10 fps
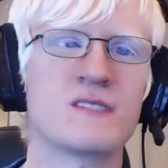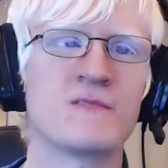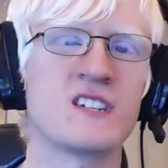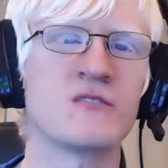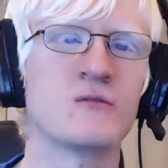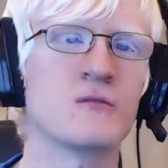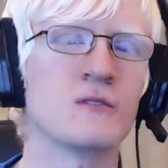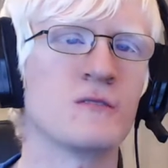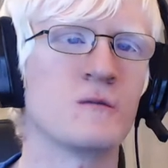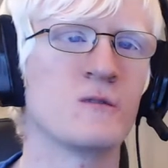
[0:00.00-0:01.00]
video
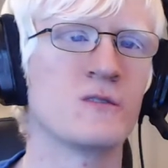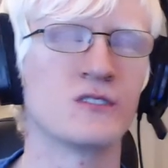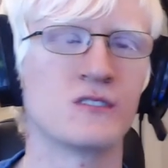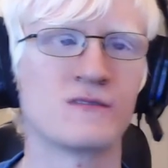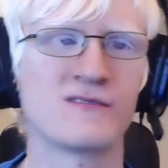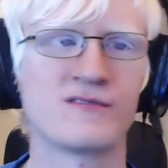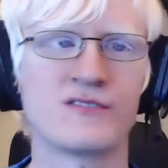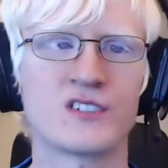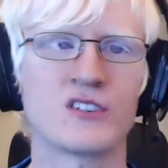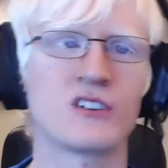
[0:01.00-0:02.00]
and
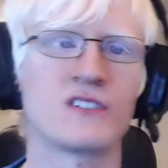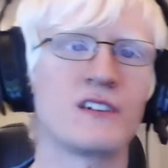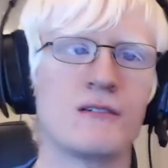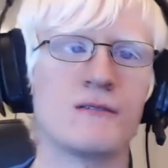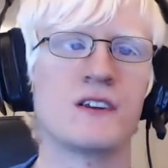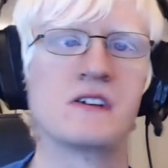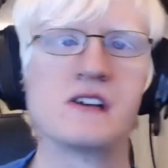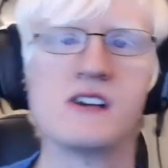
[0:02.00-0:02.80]
photography equipment.